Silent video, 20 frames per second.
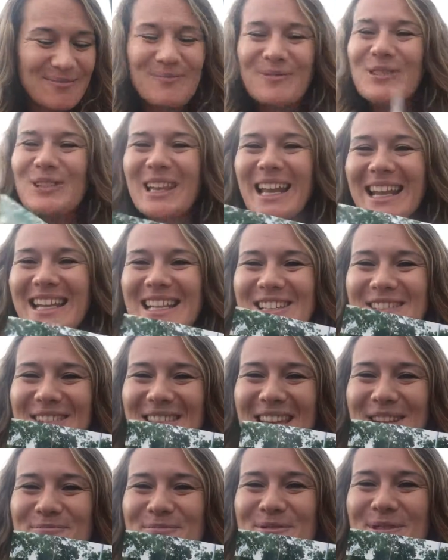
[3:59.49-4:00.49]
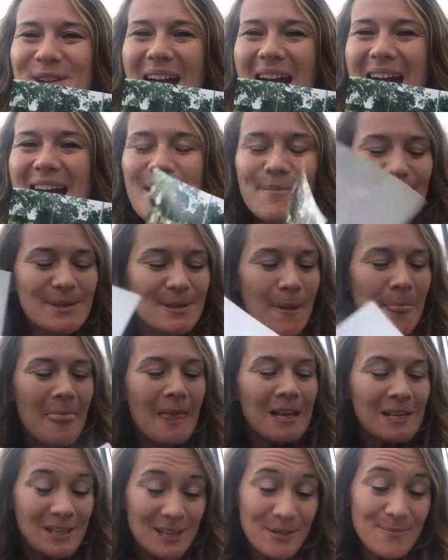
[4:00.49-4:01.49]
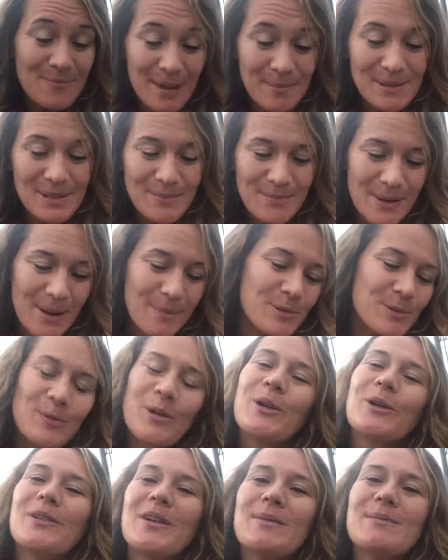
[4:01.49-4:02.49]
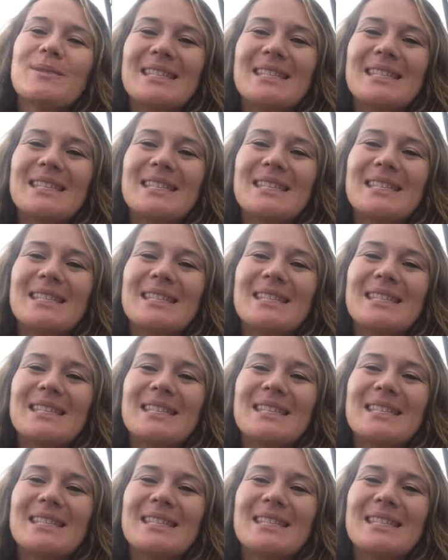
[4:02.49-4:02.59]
more ladies with their prams. So the Mums and Bubs program